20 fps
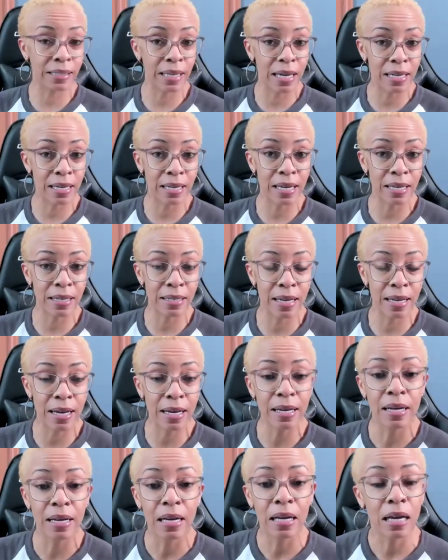that, that, that.
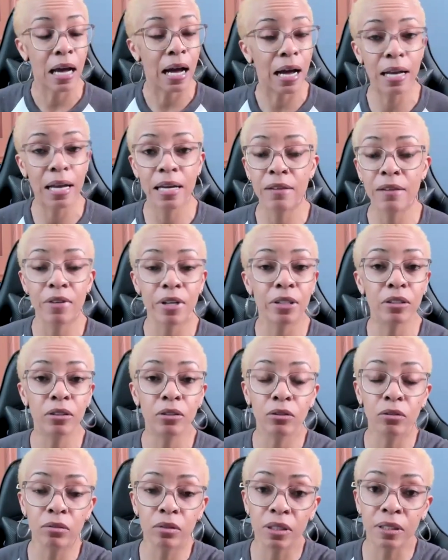I didn't even
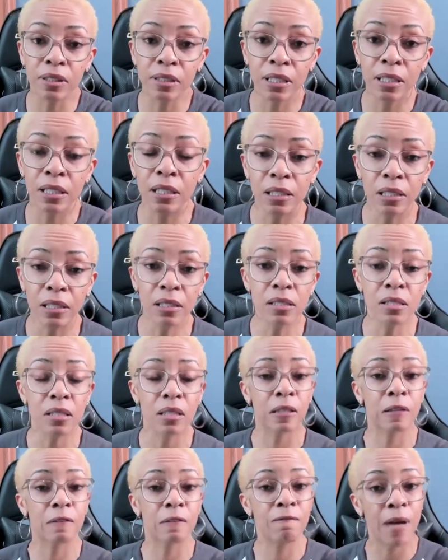include the teas,
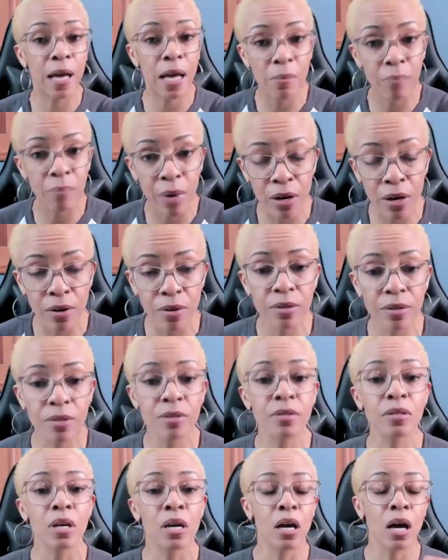the fat mm-hmm.
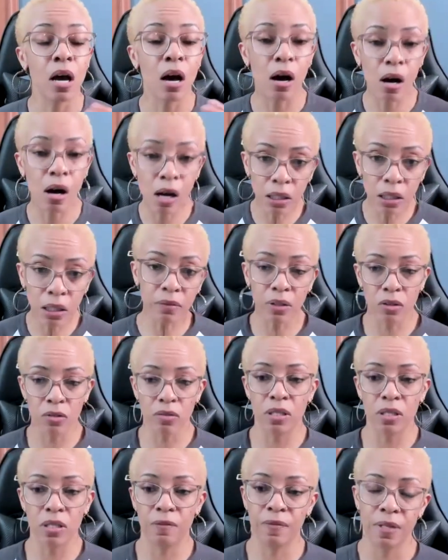burners, mm-hmm. all mm-hmm. of
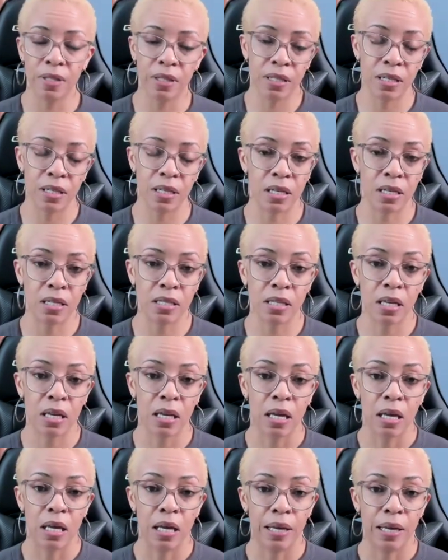those different things.
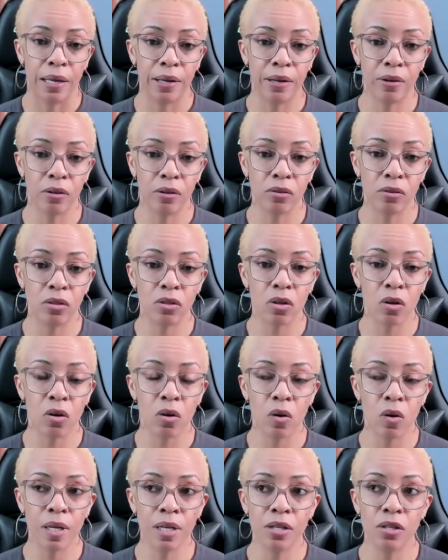You know,
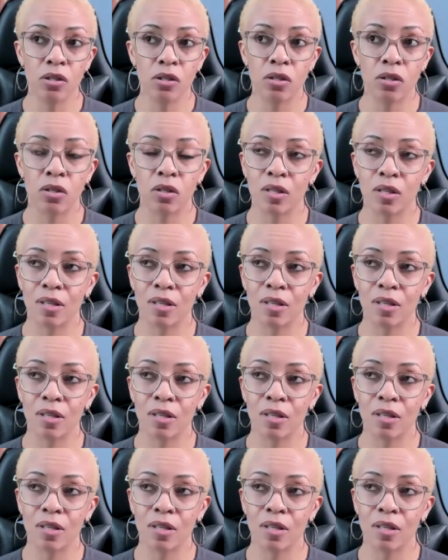so is